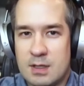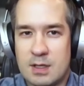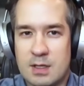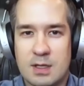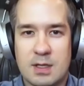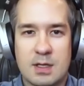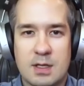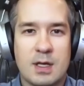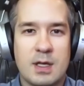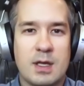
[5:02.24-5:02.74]
in
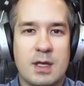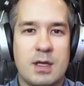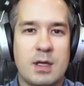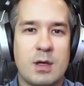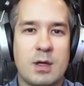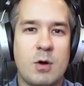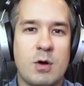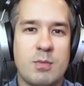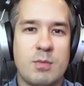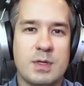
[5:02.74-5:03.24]
the
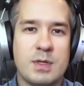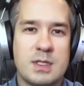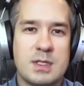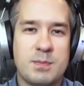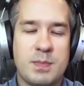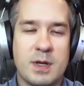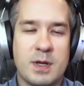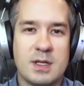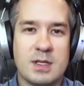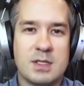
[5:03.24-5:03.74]
e-commerce
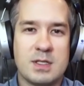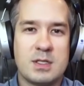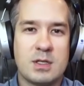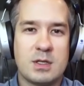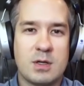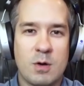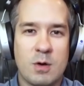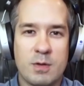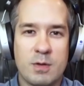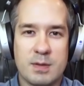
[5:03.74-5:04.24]

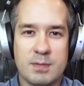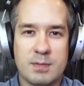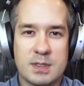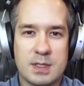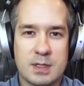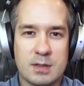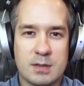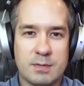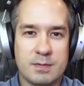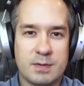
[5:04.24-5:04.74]
space call
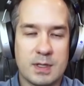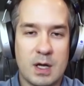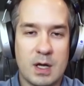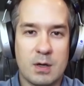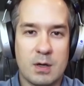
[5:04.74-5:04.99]
themselves